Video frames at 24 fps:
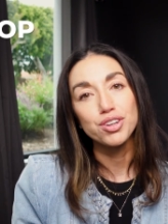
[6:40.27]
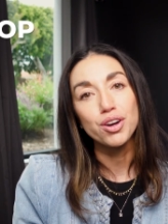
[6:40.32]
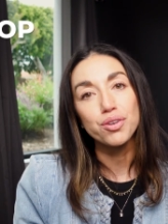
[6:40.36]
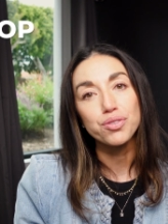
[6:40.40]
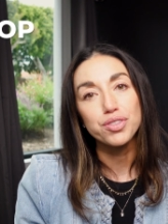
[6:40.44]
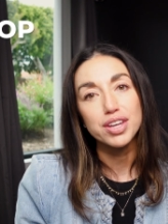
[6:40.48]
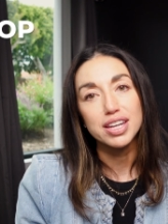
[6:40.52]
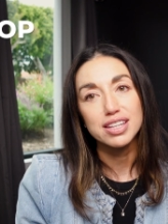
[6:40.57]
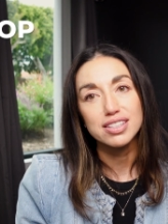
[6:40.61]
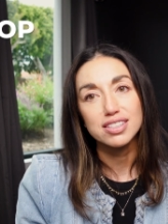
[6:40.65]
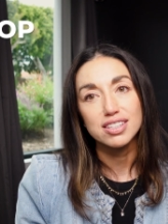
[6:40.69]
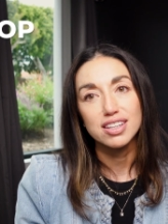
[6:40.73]
know
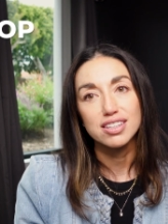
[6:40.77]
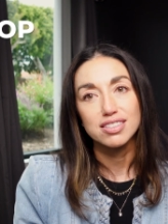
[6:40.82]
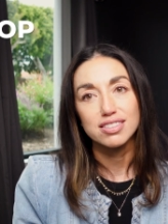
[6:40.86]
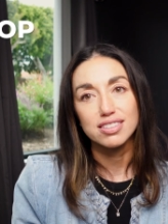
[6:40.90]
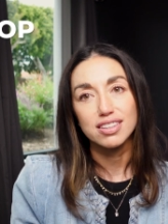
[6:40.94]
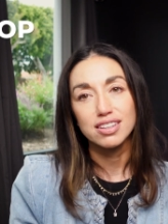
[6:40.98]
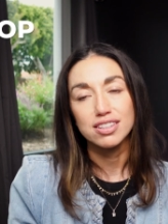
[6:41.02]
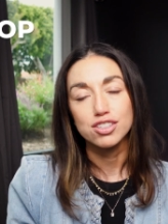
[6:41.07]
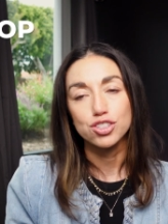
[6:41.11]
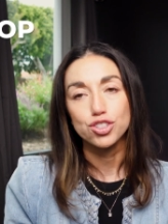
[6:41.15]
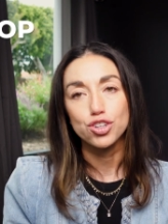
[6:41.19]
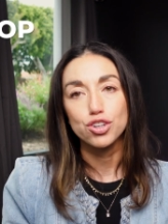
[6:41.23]
that it's
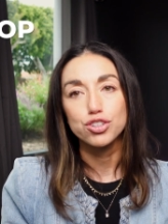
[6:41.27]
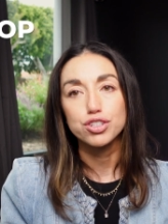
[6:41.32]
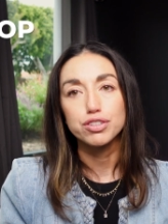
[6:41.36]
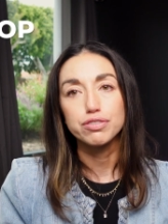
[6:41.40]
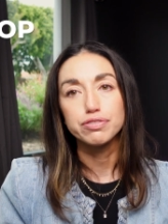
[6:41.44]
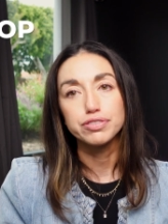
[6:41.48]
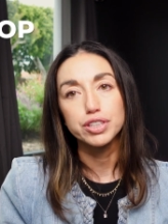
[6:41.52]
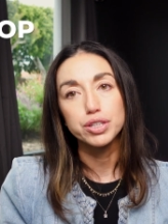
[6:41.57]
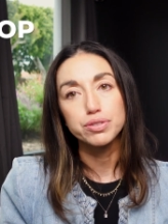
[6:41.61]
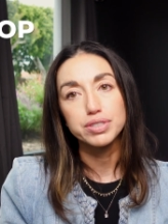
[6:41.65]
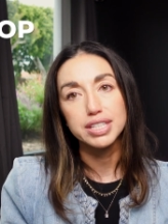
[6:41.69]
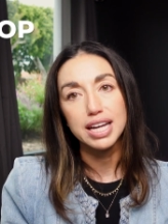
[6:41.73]
gonna start to
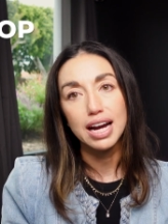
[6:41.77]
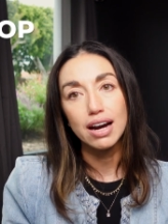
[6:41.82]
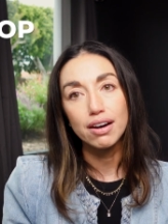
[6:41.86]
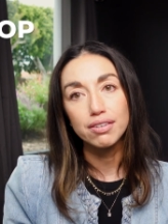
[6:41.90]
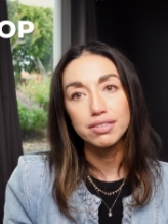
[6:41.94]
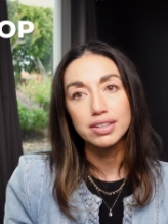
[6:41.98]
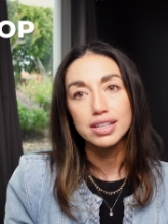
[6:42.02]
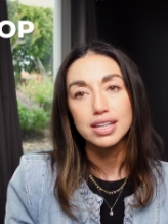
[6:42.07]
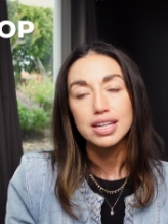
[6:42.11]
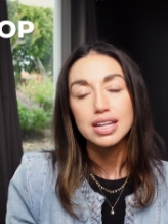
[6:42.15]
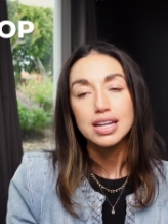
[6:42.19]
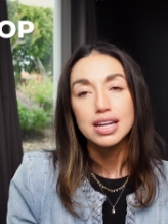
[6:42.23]
float
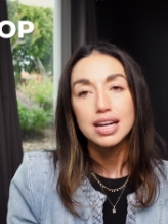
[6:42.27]
down